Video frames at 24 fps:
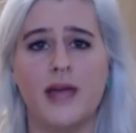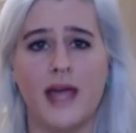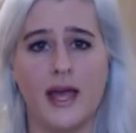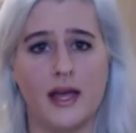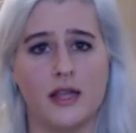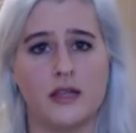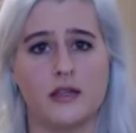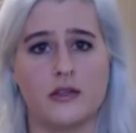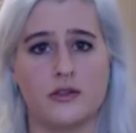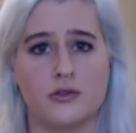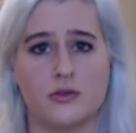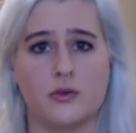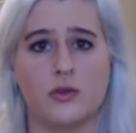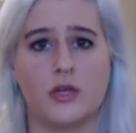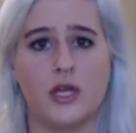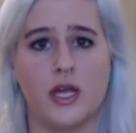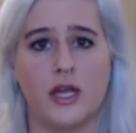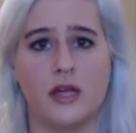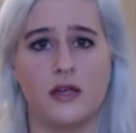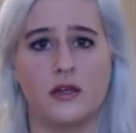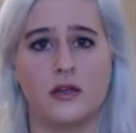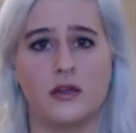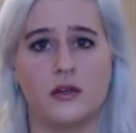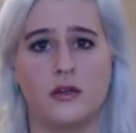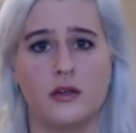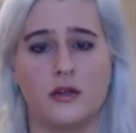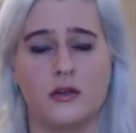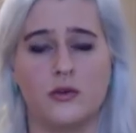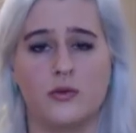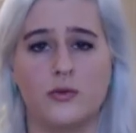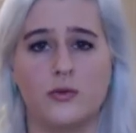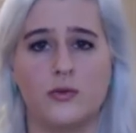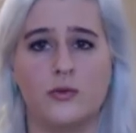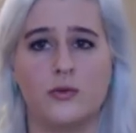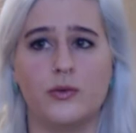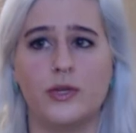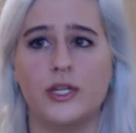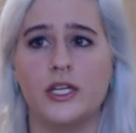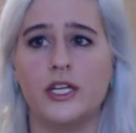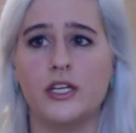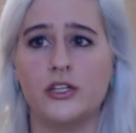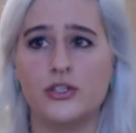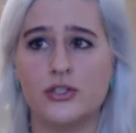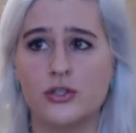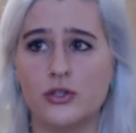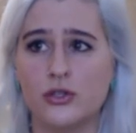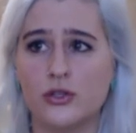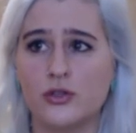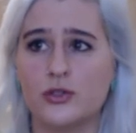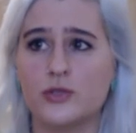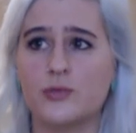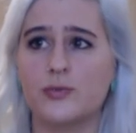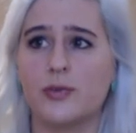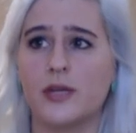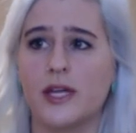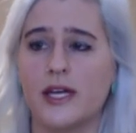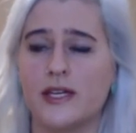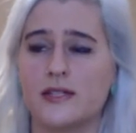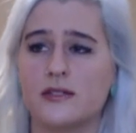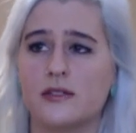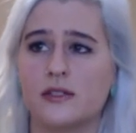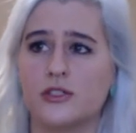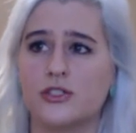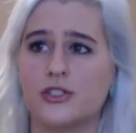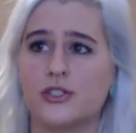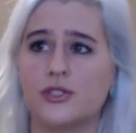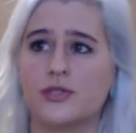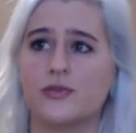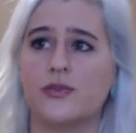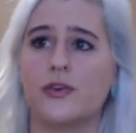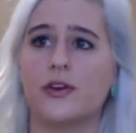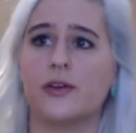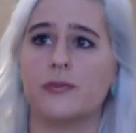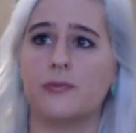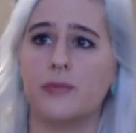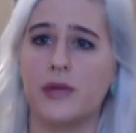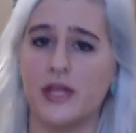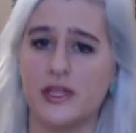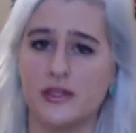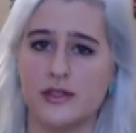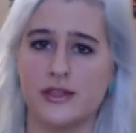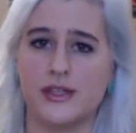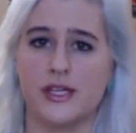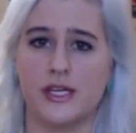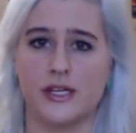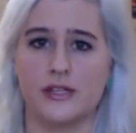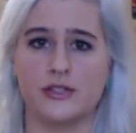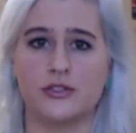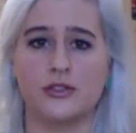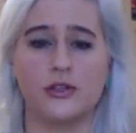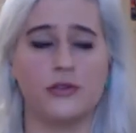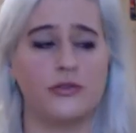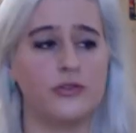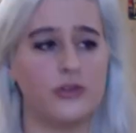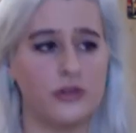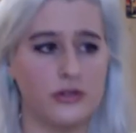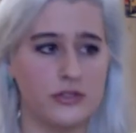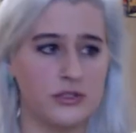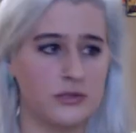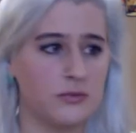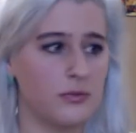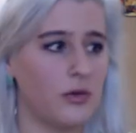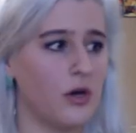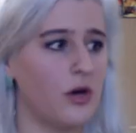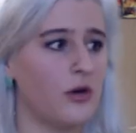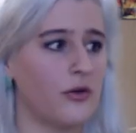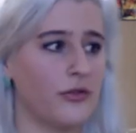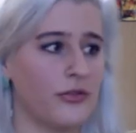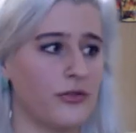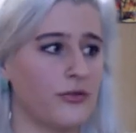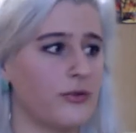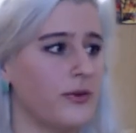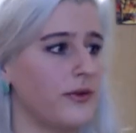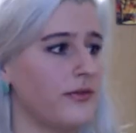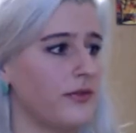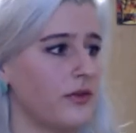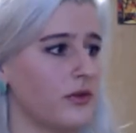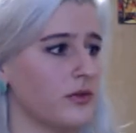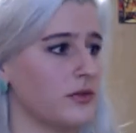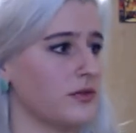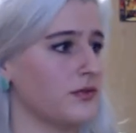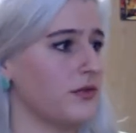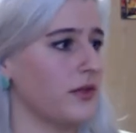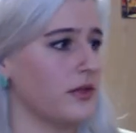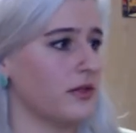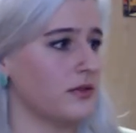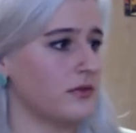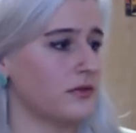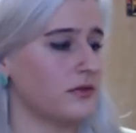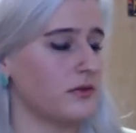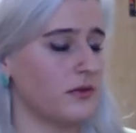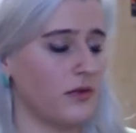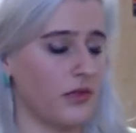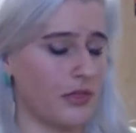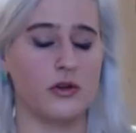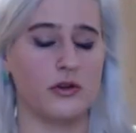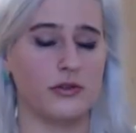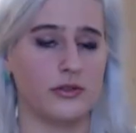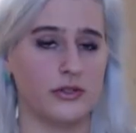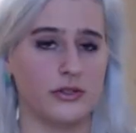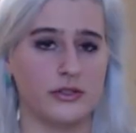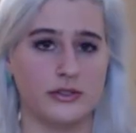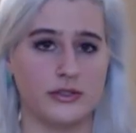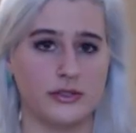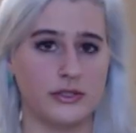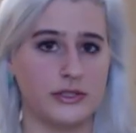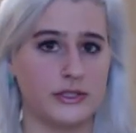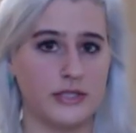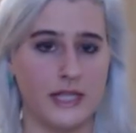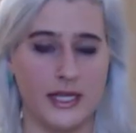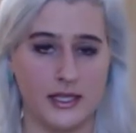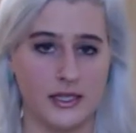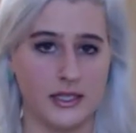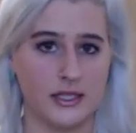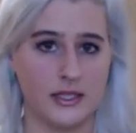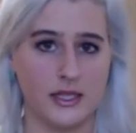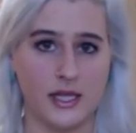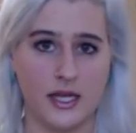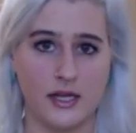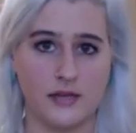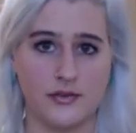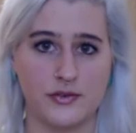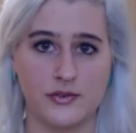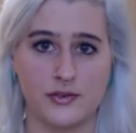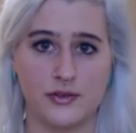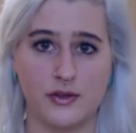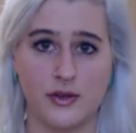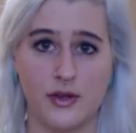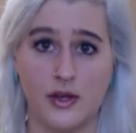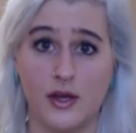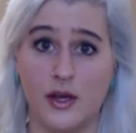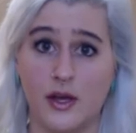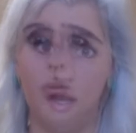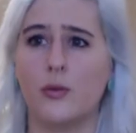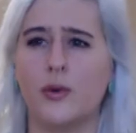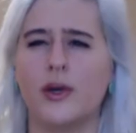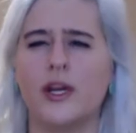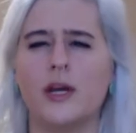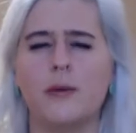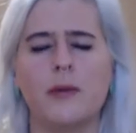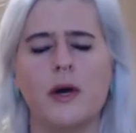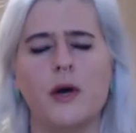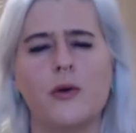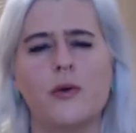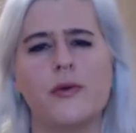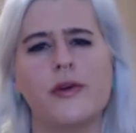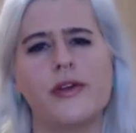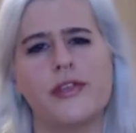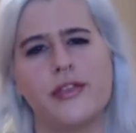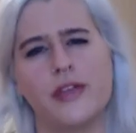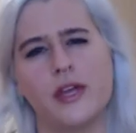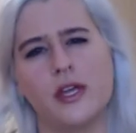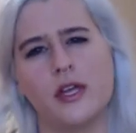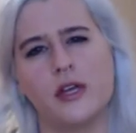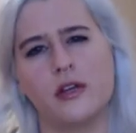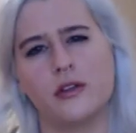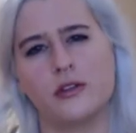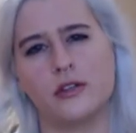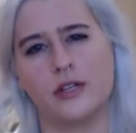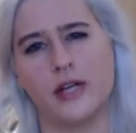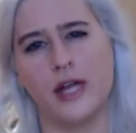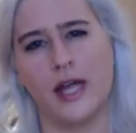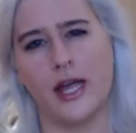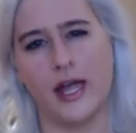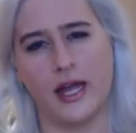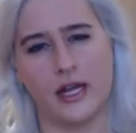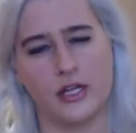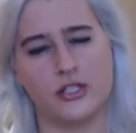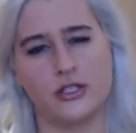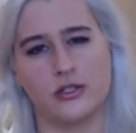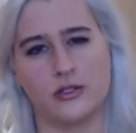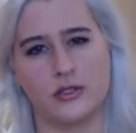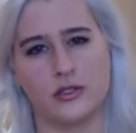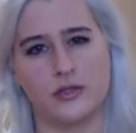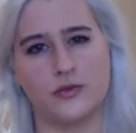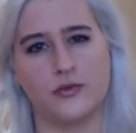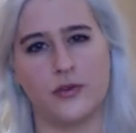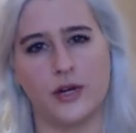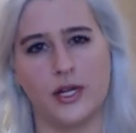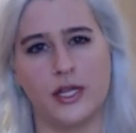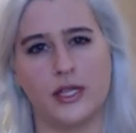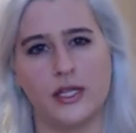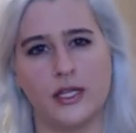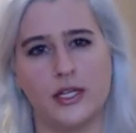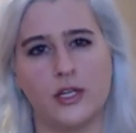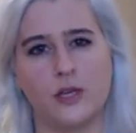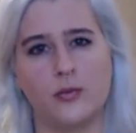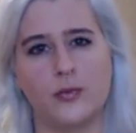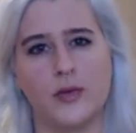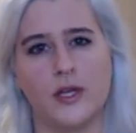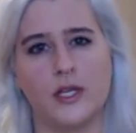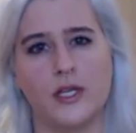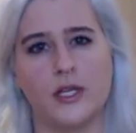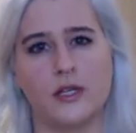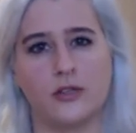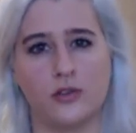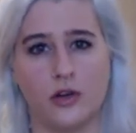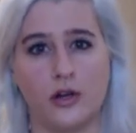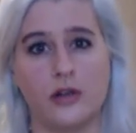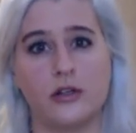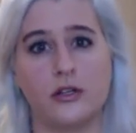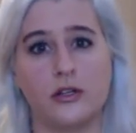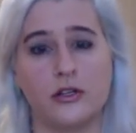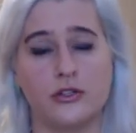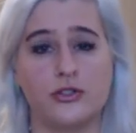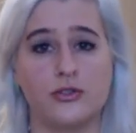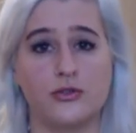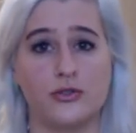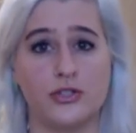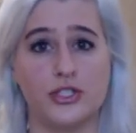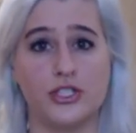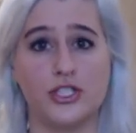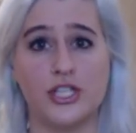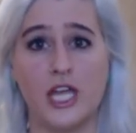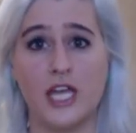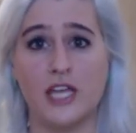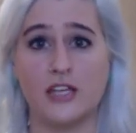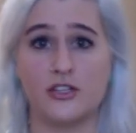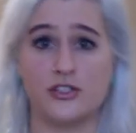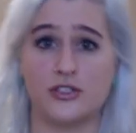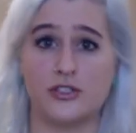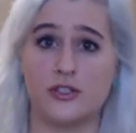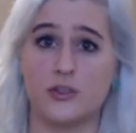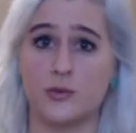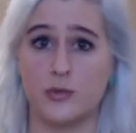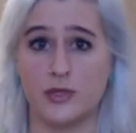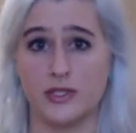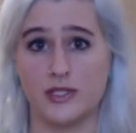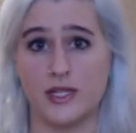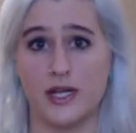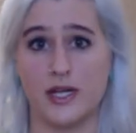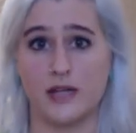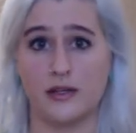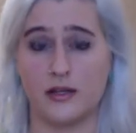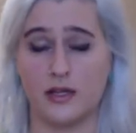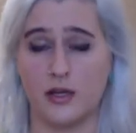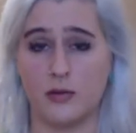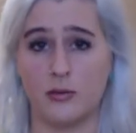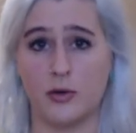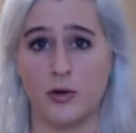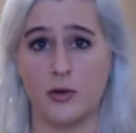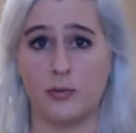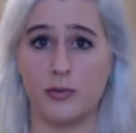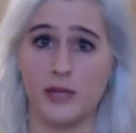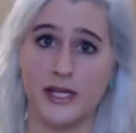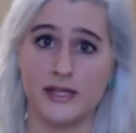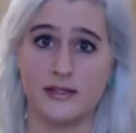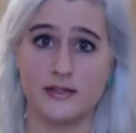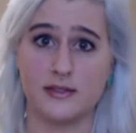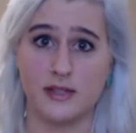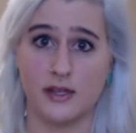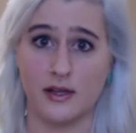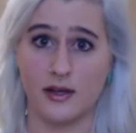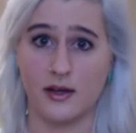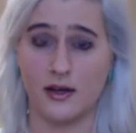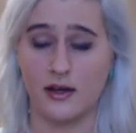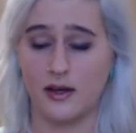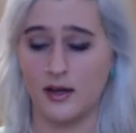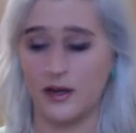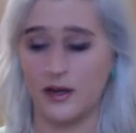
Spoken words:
balance, okay? We need to use plastic just for big things, not for small, trivial things on our daily lives. What about we think in our actions for a little bit in order to change this mentality about plastic?